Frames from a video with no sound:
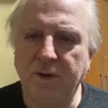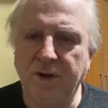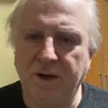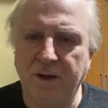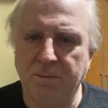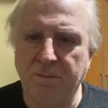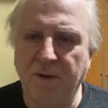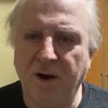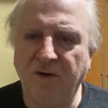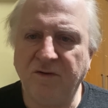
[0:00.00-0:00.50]

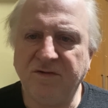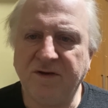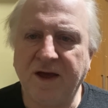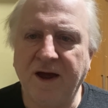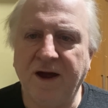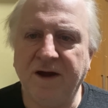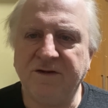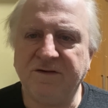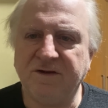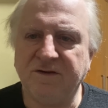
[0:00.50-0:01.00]
in most
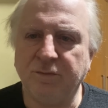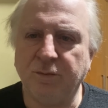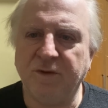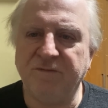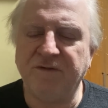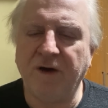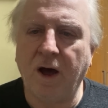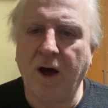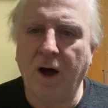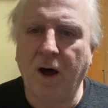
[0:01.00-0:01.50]
cases,
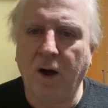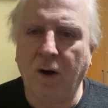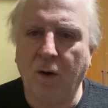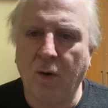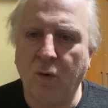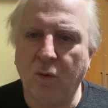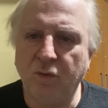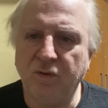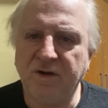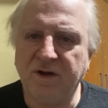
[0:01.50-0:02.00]
with
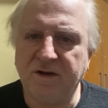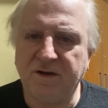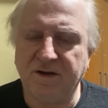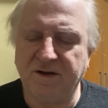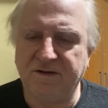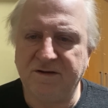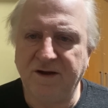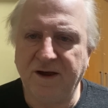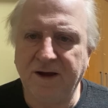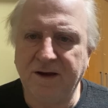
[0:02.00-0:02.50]
old
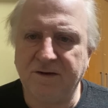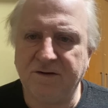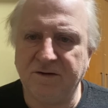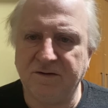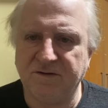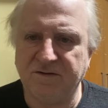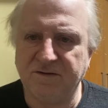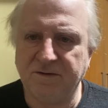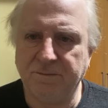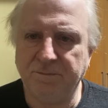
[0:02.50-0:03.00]

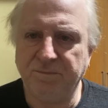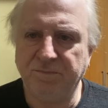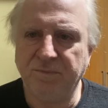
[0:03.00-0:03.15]
detectors.